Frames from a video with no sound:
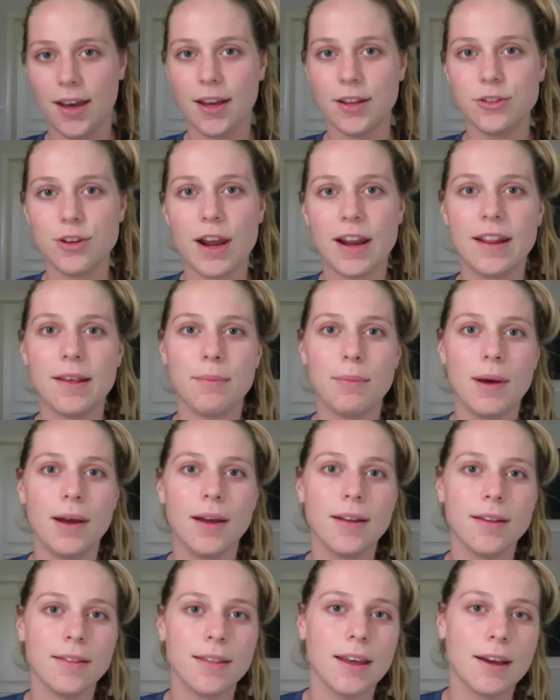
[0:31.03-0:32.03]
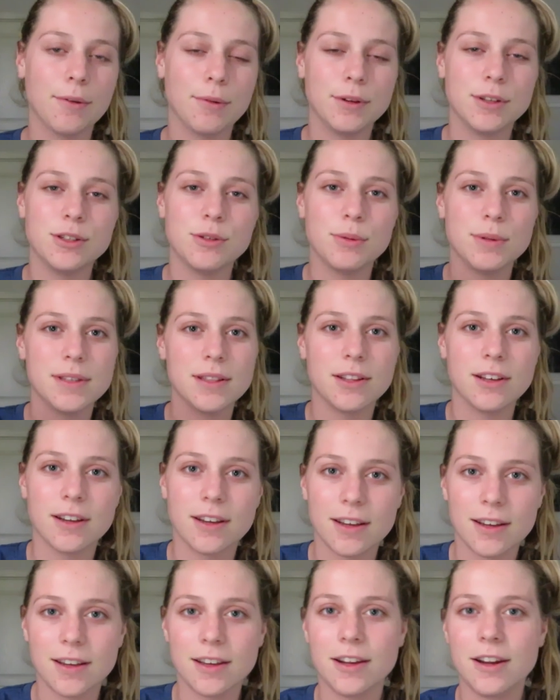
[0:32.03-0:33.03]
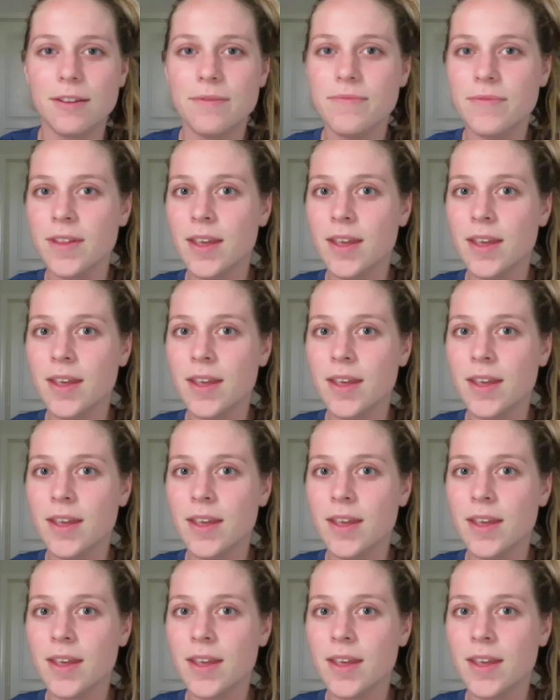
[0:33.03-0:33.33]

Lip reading: I tried it behind when she wasn't looking, And